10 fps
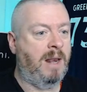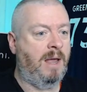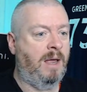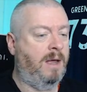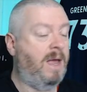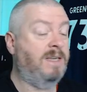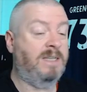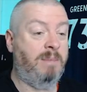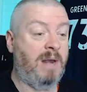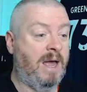AC
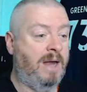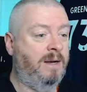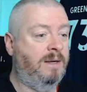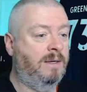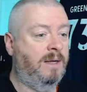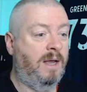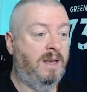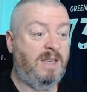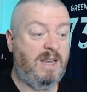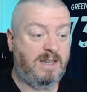Milan. A
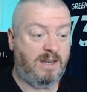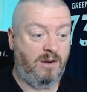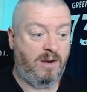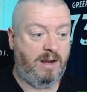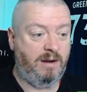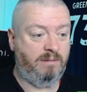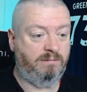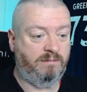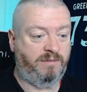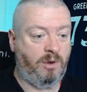decent looking
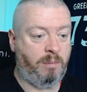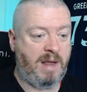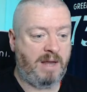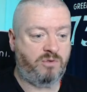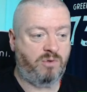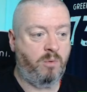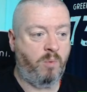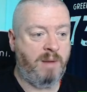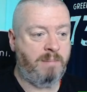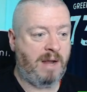fullback, stroke
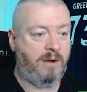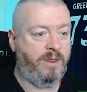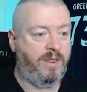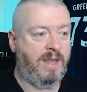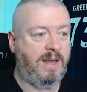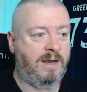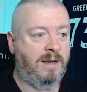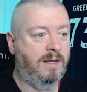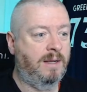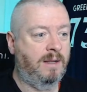wing back, I think.
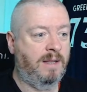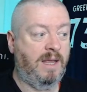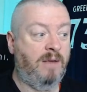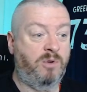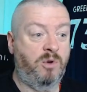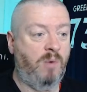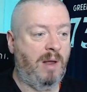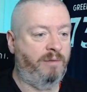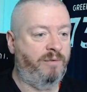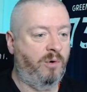I think he'll do
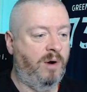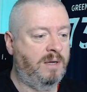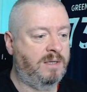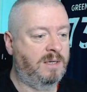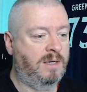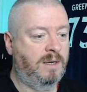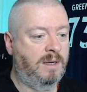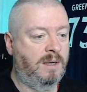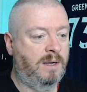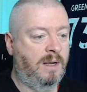well for us.
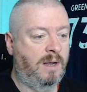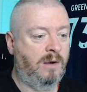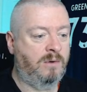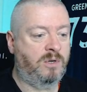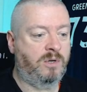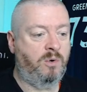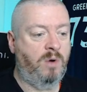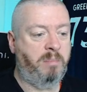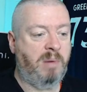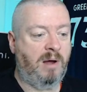Alongside
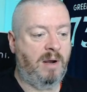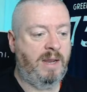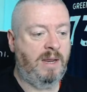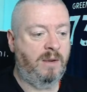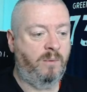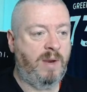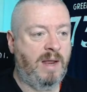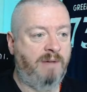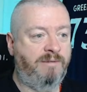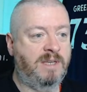Koulibaly, we
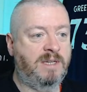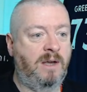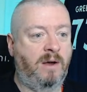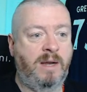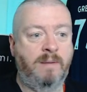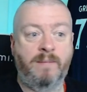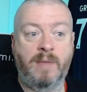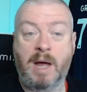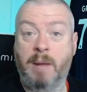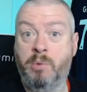have this guy,
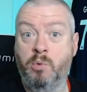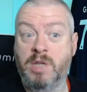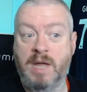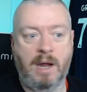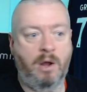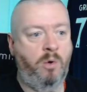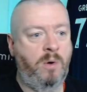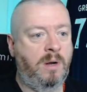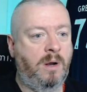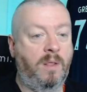Abdou Diallo,
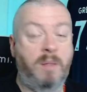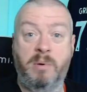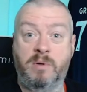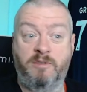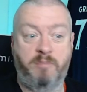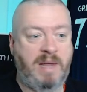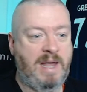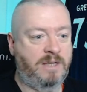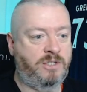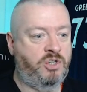on the books of
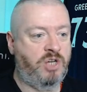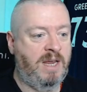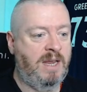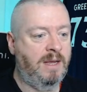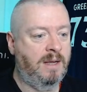PSG.